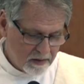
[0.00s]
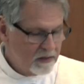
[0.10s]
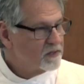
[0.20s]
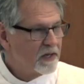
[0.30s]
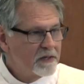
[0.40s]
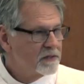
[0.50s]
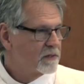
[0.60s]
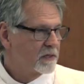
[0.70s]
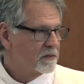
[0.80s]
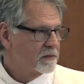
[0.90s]
is
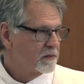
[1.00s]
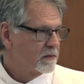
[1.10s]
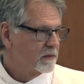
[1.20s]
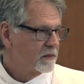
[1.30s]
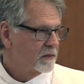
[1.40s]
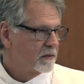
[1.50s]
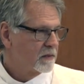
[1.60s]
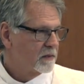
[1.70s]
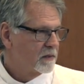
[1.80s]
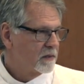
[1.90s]
incense.
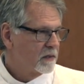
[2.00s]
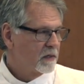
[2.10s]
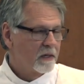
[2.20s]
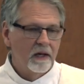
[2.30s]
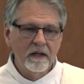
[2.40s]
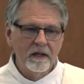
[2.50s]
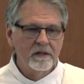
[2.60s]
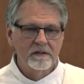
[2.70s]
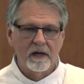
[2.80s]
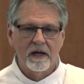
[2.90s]
It
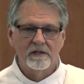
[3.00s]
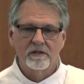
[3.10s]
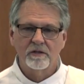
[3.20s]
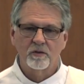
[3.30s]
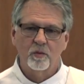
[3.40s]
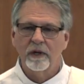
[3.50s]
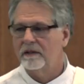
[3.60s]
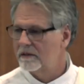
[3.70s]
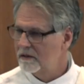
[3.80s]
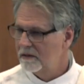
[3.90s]
is a
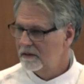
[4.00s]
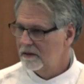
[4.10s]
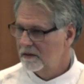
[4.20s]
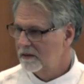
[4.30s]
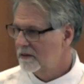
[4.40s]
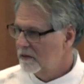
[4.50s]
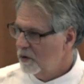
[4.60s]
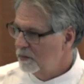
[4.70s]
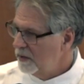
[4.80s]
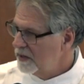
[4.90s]
sweet
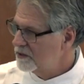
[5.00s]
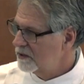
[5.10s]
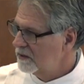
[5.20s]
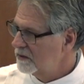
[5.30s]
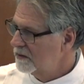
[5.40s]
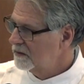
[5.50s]
oblation.